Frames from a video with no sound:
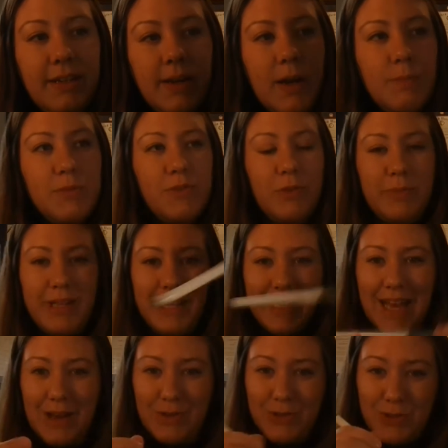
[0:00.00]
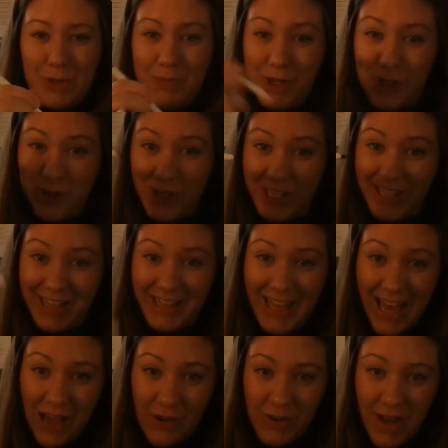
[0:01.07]
comes from clouds. So I'm going to draw a
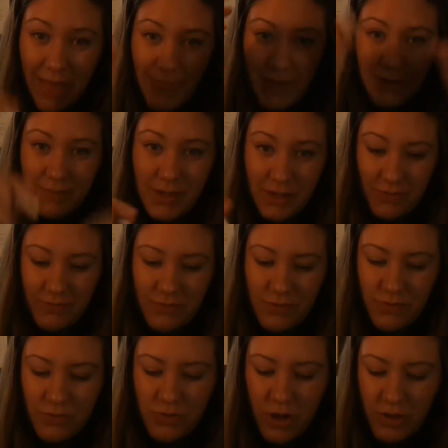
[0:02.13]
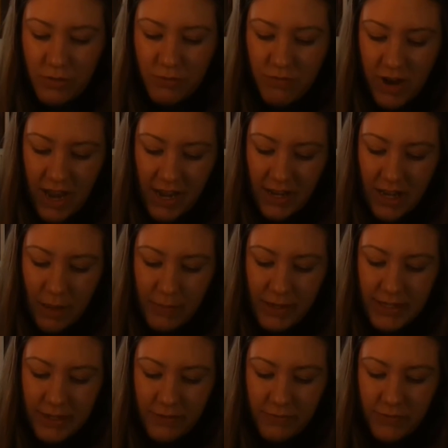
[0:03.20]
cloud, and then I'm going to draw the rain coming
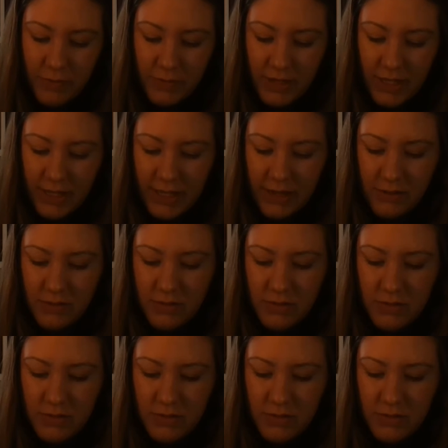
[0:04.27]
down from the cloud.